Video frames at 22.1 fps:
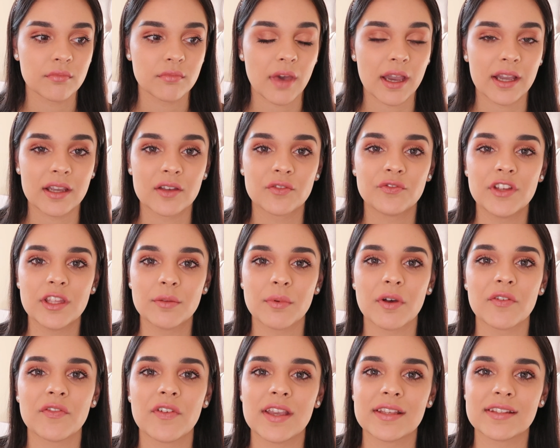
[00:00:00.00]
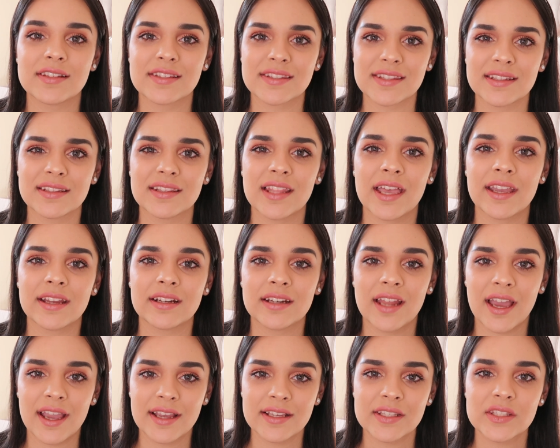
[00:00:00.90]
I can feel my face like
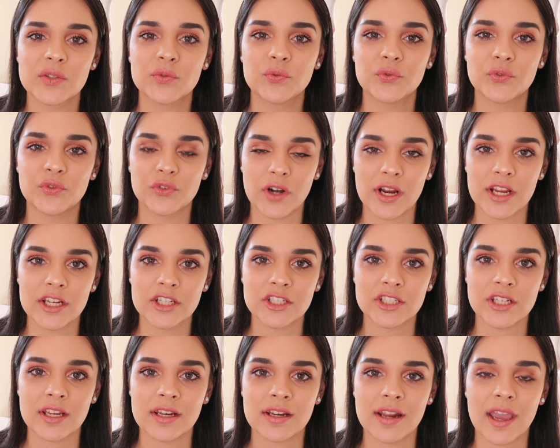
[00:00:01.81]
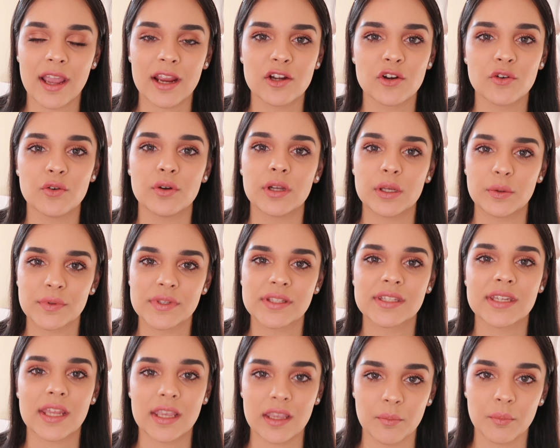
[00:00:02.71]
nice and fresh, and I know it will
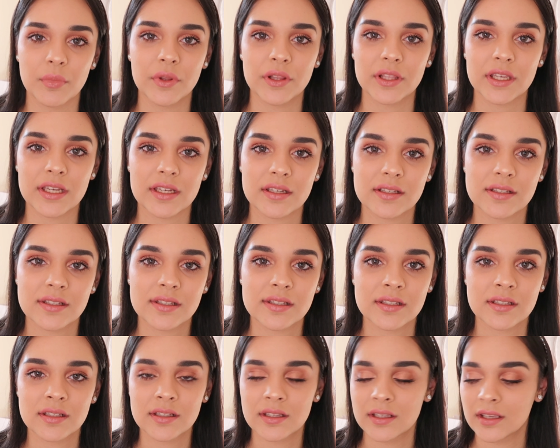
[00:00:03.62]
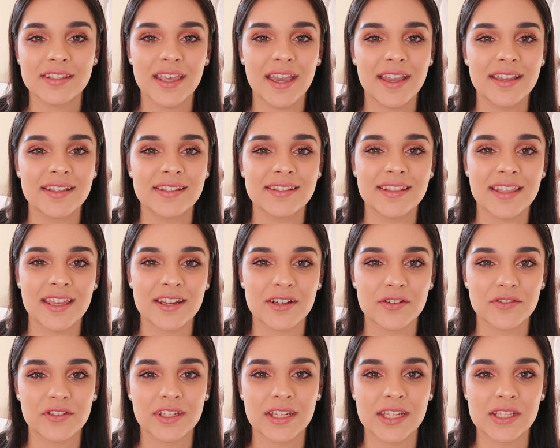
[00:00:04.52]
stay in place. So that is the end
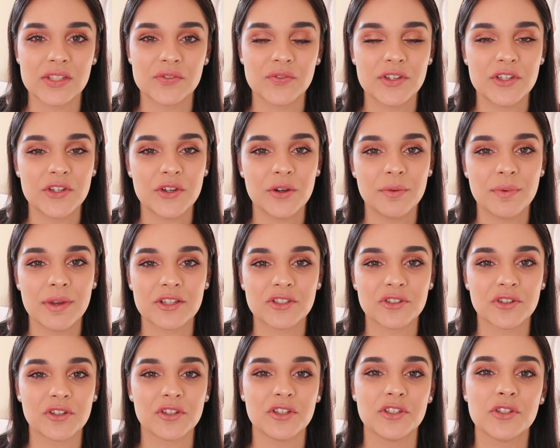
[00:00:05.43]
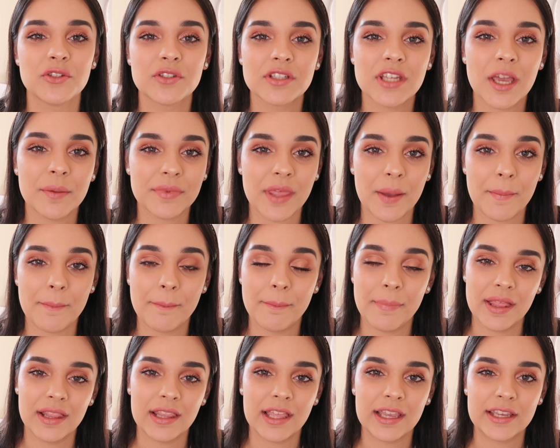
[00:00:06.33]
of today's video. Make sure you do tap that
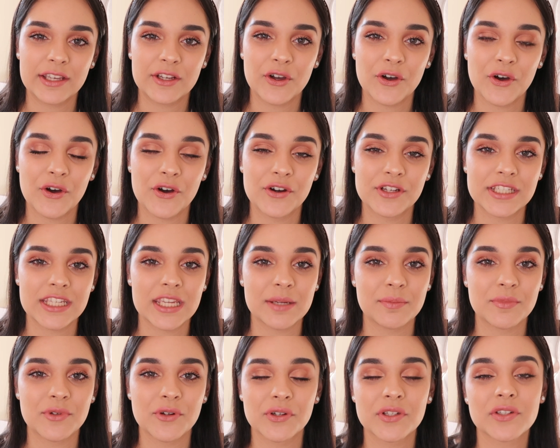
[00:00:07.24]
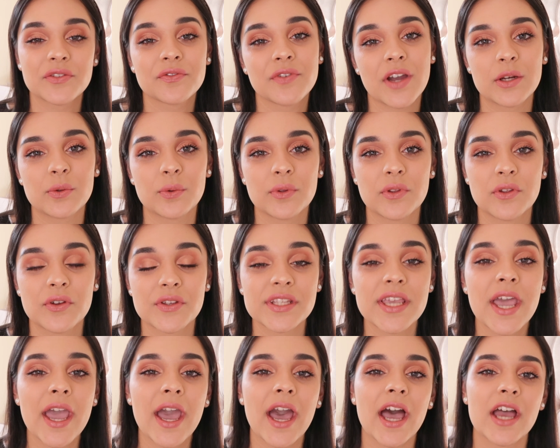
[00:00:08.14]
bell icon to keep notified with us,
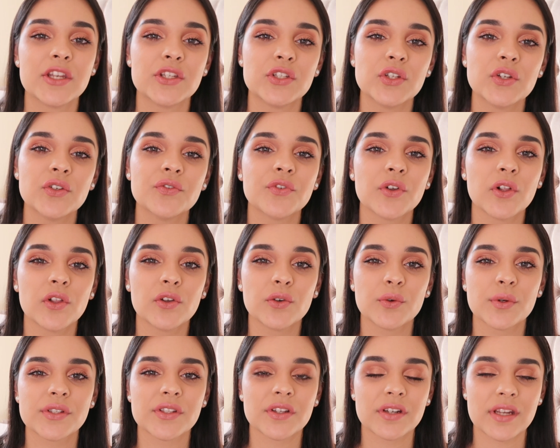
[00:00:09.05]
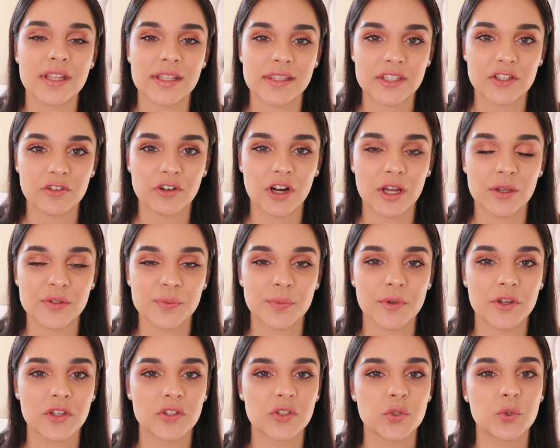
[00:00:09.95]
and do follow us on Instagrams
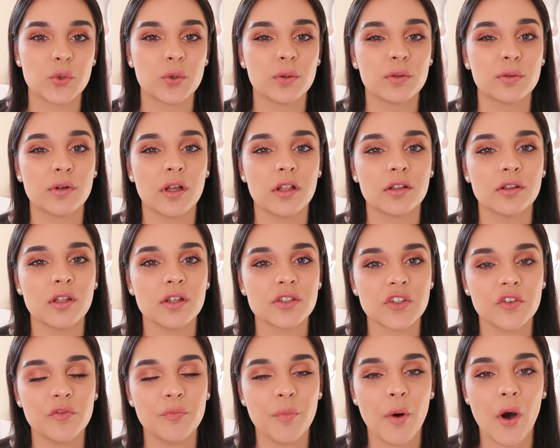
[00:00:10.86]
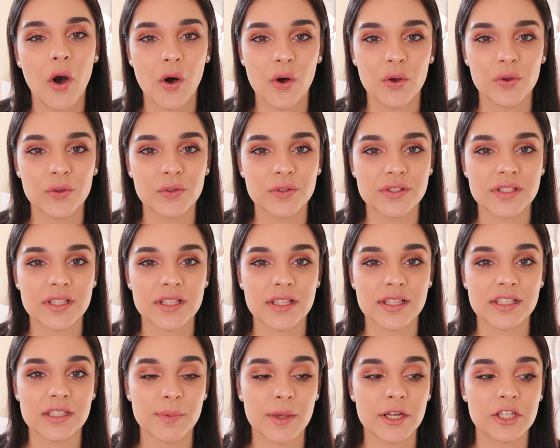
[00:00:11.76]
because they do a lot of polls,
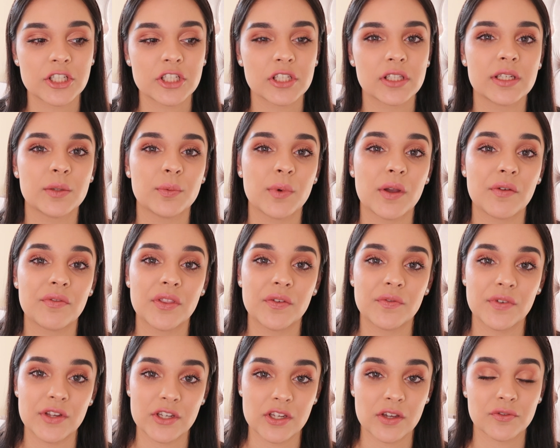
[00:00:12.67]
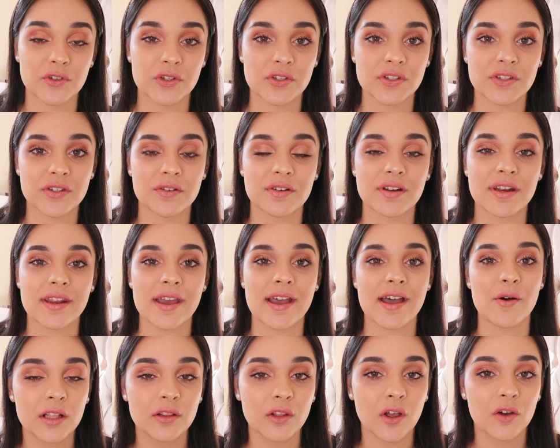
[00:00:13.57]
especially with the video I've just done
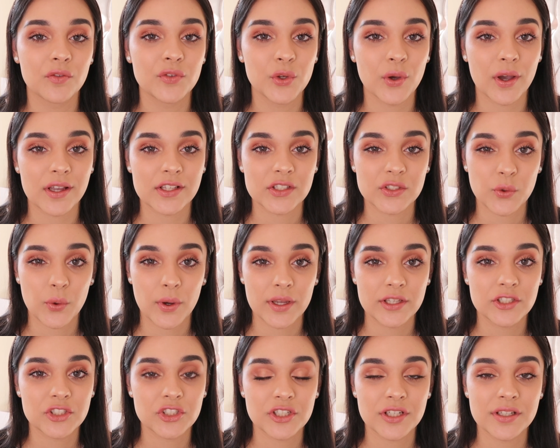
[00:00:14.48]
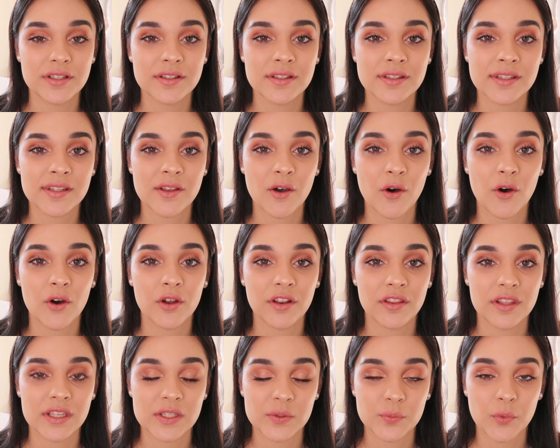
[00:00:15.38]
now. A lot of you asked questions
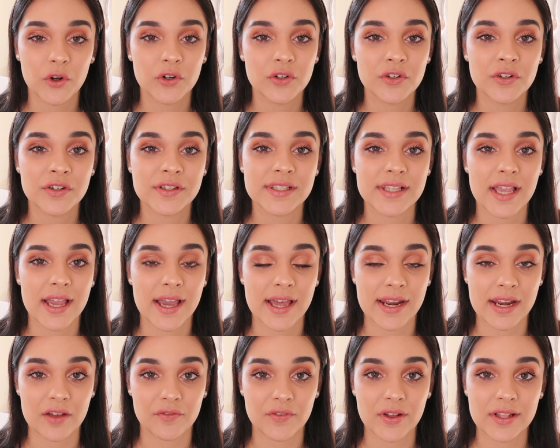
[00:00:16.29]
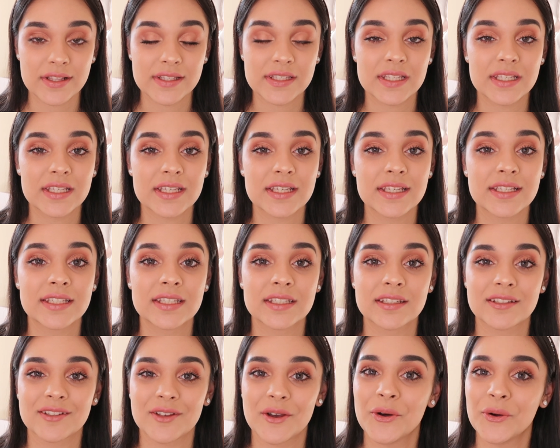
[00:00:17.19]
on these products and I've answered
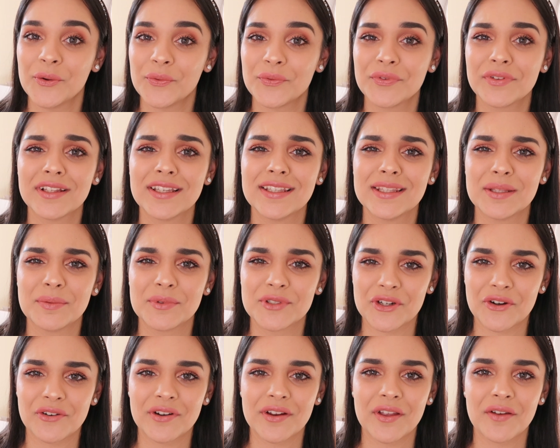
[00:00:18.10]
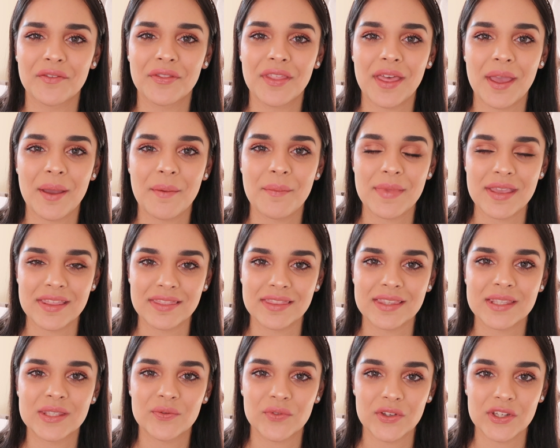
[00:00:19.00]
hopefully the majority of them in
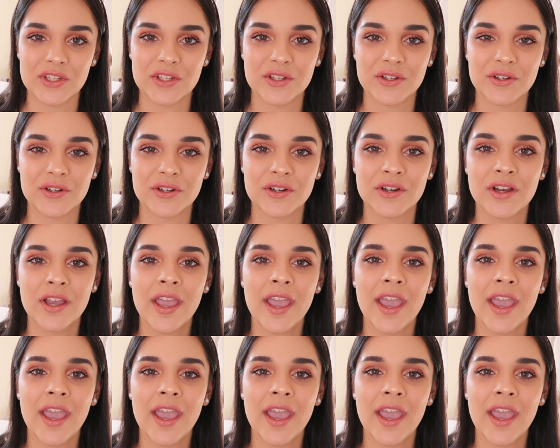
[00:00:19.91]
this video,